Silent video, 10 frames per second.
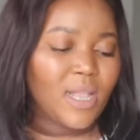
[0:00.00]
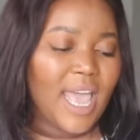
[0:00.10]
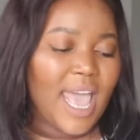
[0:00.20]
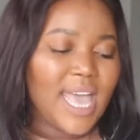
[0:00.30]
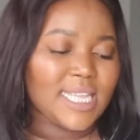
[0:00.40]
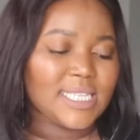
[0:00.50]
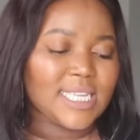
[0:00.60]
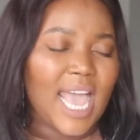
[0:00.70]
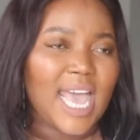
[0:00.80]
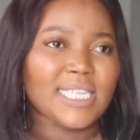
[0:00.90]

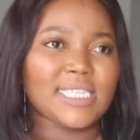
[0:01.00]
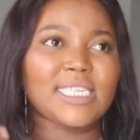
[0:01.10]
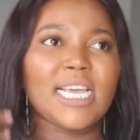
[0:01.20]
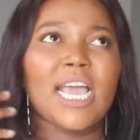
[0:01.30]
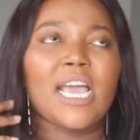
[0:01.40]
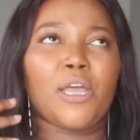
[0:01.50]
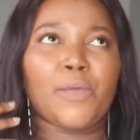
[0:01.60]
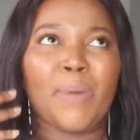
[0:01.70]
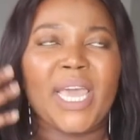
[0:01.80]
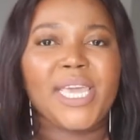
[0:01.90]
And
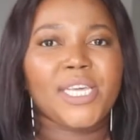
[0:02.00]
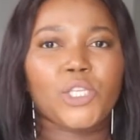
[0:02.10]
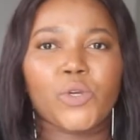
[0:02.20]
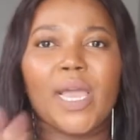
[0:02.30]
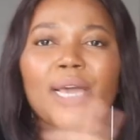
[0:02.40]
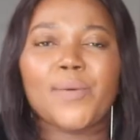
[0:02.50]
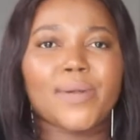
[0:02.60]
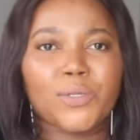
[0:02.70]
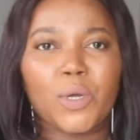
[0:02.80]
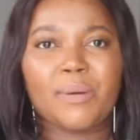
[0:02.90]
by history, I don't
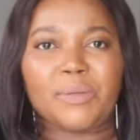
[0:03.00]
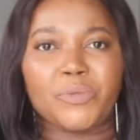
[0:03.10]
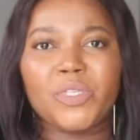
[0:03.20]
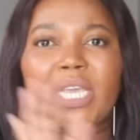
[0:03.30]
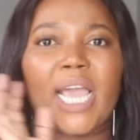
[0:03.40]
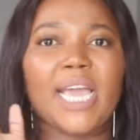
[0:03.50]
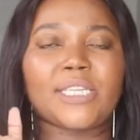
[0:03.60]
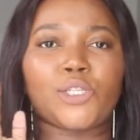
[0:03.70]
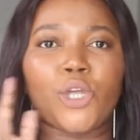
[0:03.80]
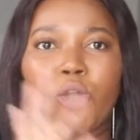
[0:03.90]
want to talk about music.
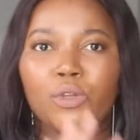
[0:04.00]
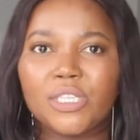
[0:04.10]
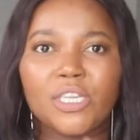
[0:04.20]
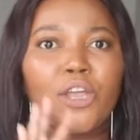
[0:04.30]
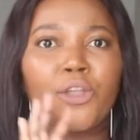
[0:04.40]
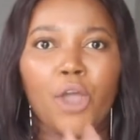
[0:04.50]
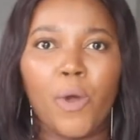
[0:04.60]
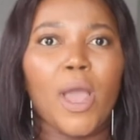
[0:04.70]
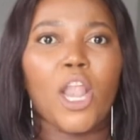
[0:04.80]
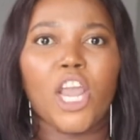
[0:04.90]
I don't
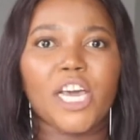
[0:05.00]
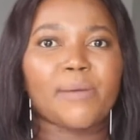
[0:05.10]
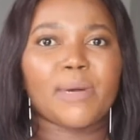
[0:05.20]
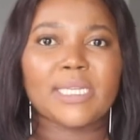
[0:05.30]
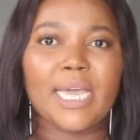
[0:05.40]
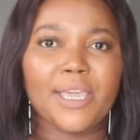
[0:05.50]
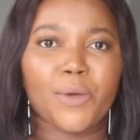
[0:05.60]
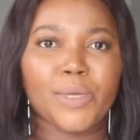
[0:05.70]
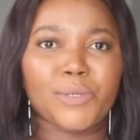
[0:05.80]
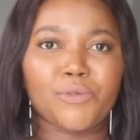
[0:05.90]
know a lot about Kanye
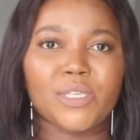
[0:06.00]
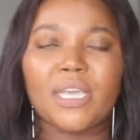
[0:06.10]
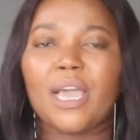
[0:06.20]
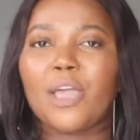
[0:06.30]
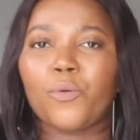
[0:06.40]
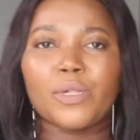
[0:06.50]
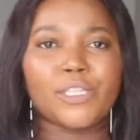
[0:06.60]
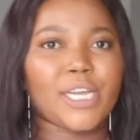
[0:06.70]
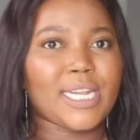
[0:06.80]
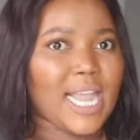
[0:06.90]
West music. I will
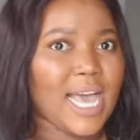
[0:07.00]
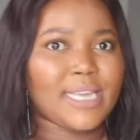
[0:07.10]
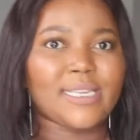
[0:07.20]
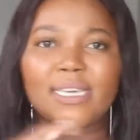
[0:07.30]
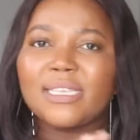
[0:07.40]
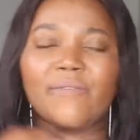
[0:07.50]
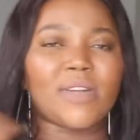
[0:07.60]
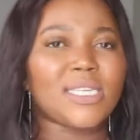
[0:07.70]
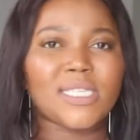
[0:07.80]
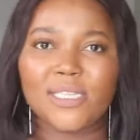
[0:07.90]
not lie. Yes, I've
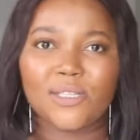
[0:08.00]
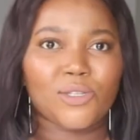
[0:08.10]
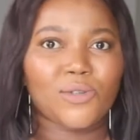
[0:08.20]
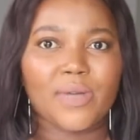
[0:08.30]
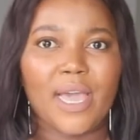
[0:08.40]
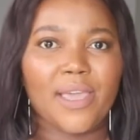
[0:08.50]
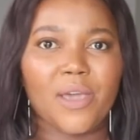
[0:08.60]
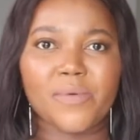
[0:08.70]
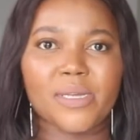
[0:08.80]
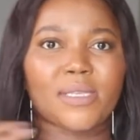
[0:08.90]
listened to
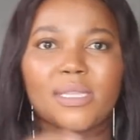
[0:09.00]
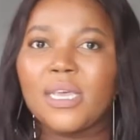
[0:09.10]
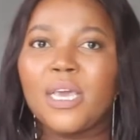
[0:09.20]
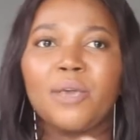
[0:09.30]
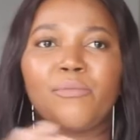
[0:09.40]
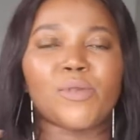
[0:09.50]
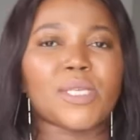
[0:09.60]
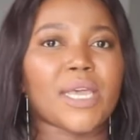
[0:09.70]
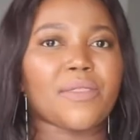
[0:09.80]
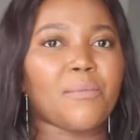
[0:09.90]
Kanye West
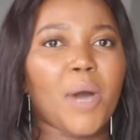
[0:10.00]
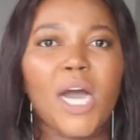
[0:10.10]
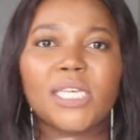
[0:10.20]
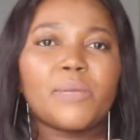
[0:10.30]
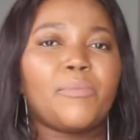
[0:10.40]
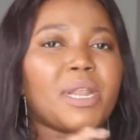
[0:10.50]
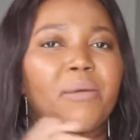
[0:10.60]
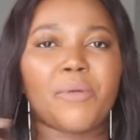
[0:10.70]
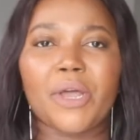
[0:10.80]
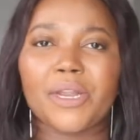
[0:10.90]
music in the past, but
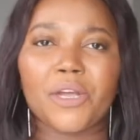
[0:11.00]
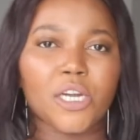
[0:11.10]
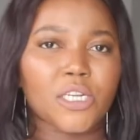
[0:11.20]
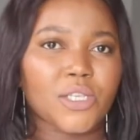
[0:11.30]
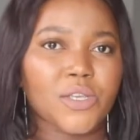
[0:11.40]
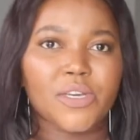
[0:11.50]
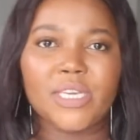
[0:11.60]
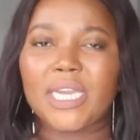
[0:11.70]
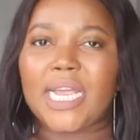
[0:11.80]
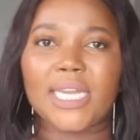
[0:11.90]
I'm not a connoisseur
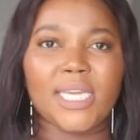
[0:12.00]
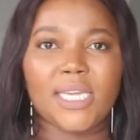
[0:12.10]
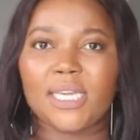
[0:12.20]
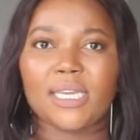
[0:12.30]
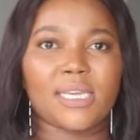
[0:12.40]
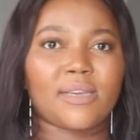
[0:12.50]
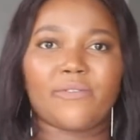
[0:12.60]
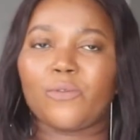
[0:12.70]
in any,